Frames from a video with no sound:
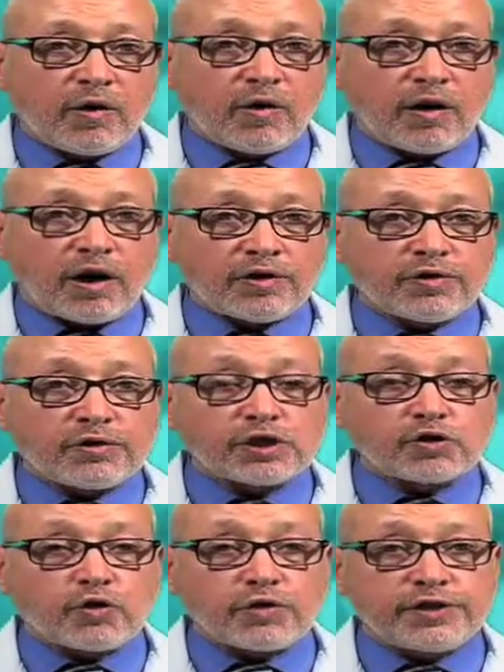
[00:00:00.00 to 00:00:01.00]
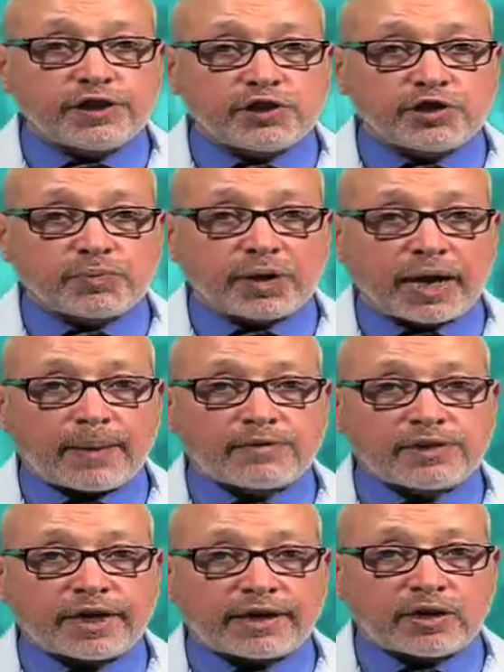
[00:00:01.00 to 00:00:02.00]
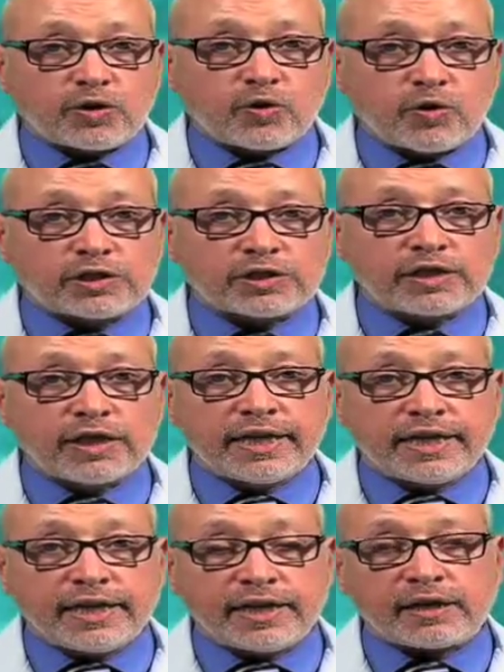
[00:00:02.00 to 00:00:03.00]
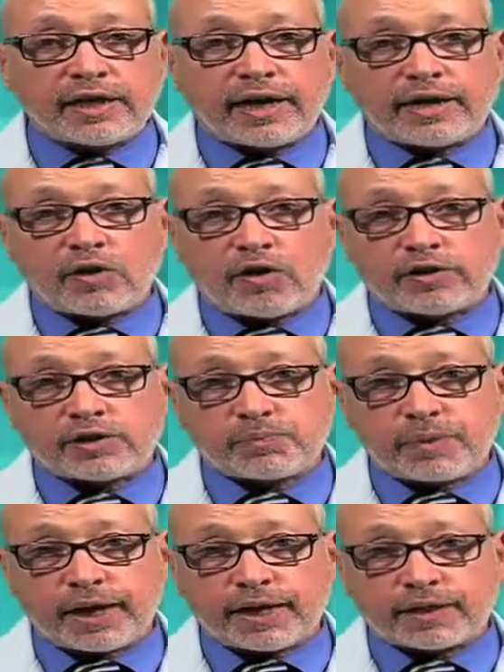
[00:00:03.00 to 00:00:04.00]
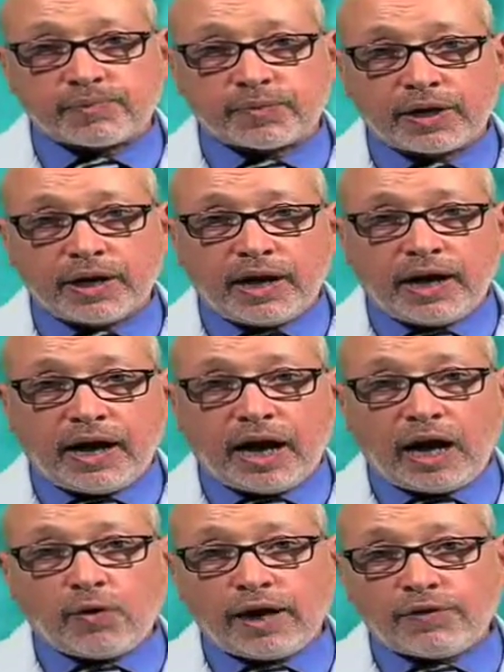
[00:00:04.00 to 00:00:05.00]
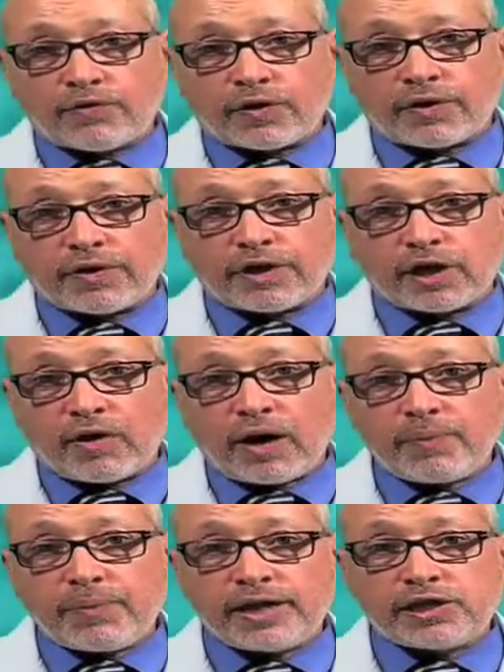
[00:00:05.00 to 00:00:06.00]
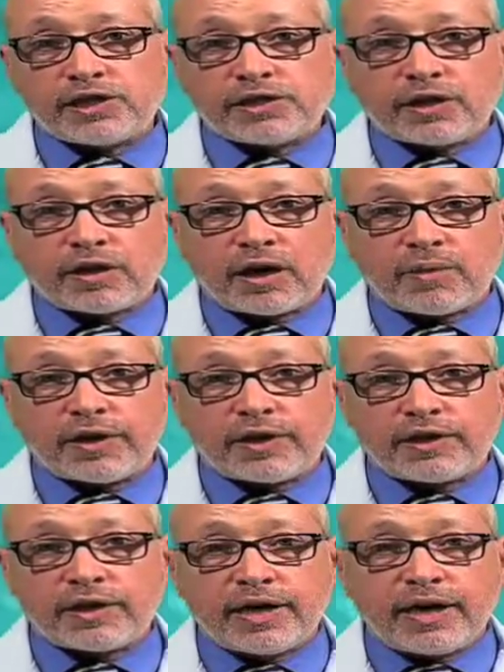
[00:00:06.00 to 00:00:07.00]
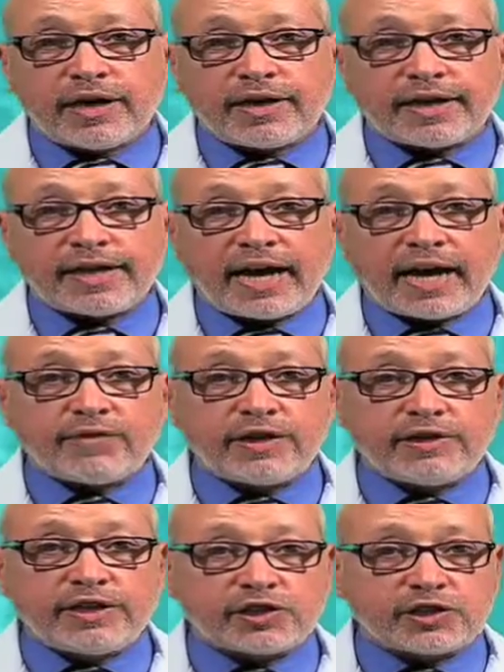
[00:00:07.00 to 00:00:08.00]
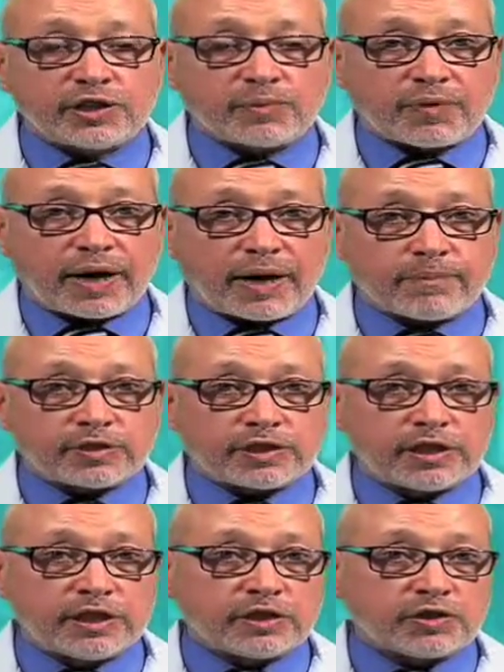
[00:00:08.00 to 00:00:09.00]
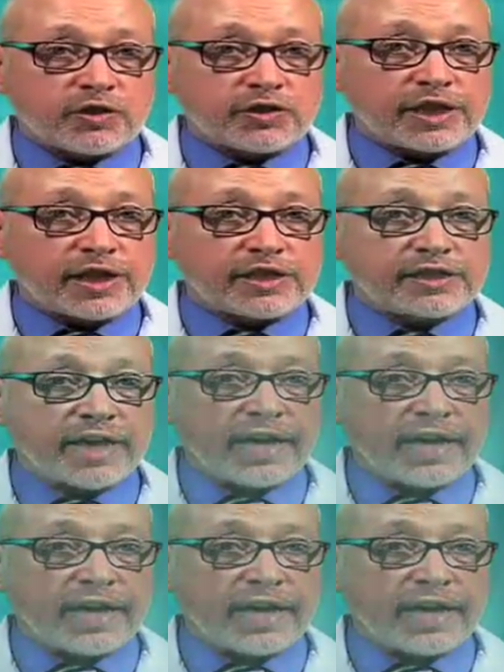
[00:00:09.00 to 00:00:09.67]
or other soft tissue problems that can cause heel and arch pain. However, there are patients that come in that have additional problems, such as